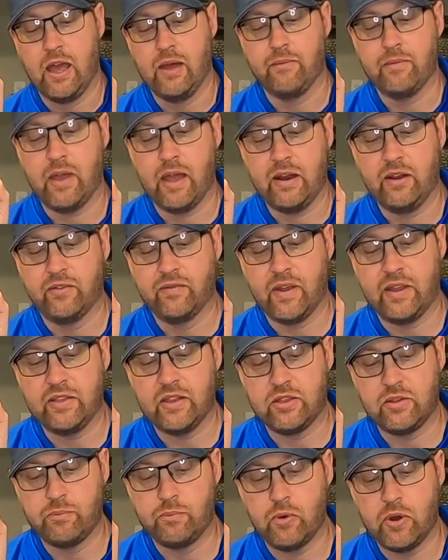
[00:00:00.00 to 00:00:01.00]
I just find that
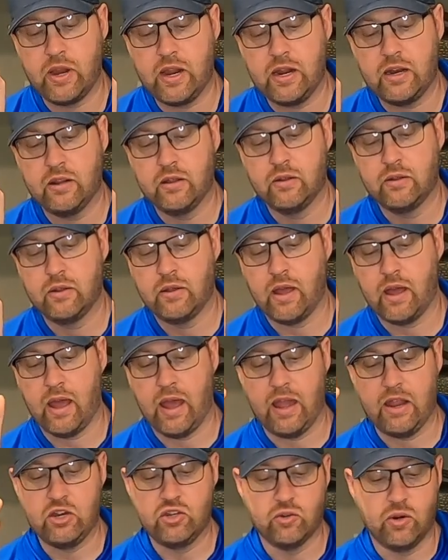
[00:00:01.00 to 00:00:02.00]
the braid, I
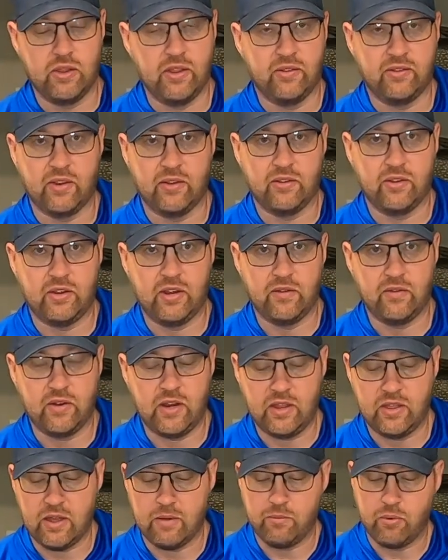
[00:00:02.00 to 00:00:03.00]
enjoy the sensitivity
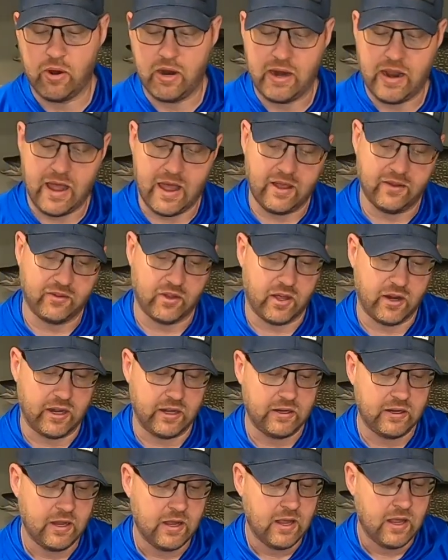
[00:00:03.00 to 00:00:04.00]
that braid has on it.
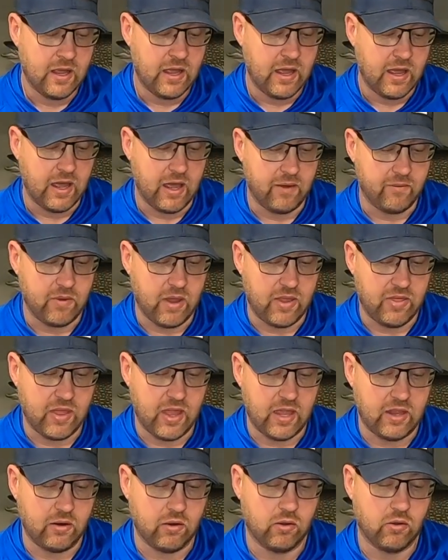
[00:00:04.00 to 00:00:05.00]
And
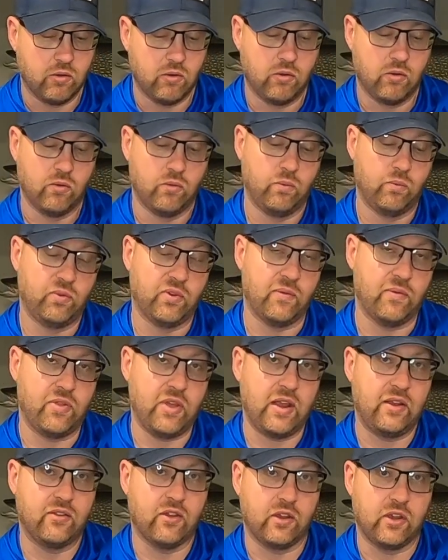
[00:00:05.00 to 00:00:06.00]
then some
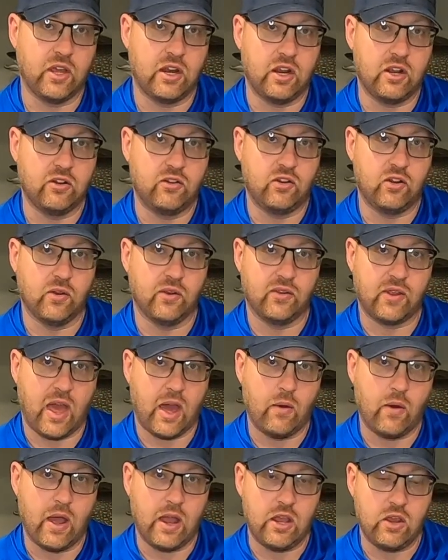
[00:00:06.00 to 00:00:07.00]
things I'll get into is how
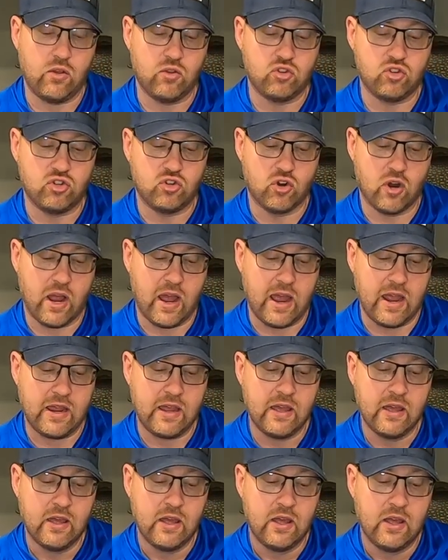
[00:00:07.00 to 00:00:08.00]
I use drag
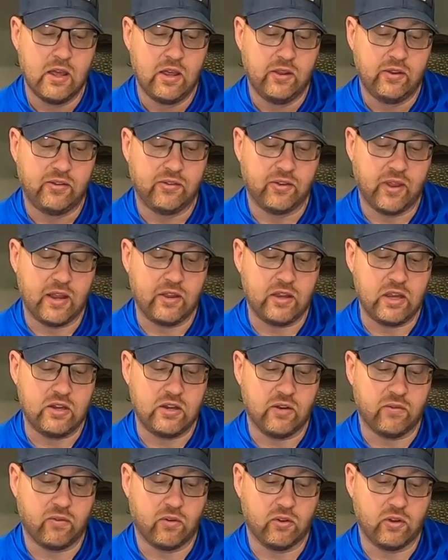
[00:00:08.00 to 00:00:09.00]
slightly
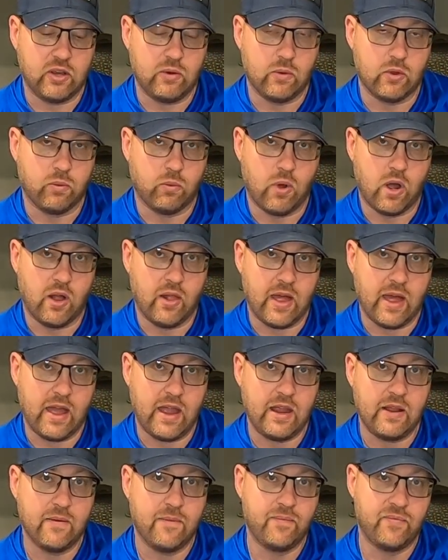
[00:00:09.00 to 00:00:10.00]
differently with walleye
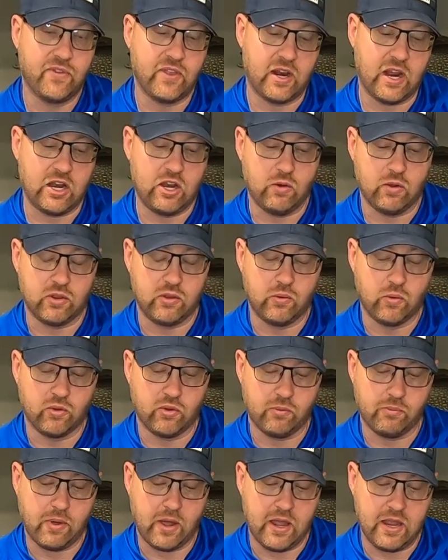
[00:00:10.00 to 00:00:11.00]
than I do with northern
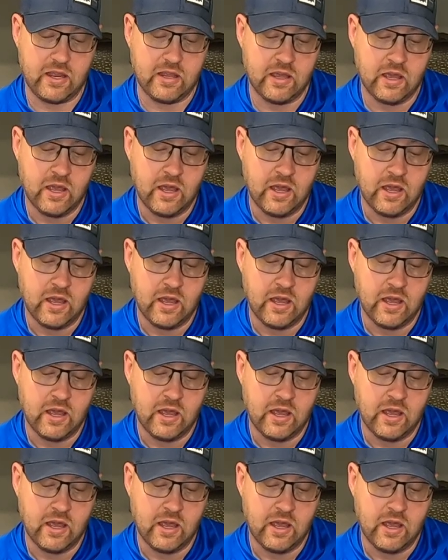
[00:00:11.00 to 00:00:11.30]
pike.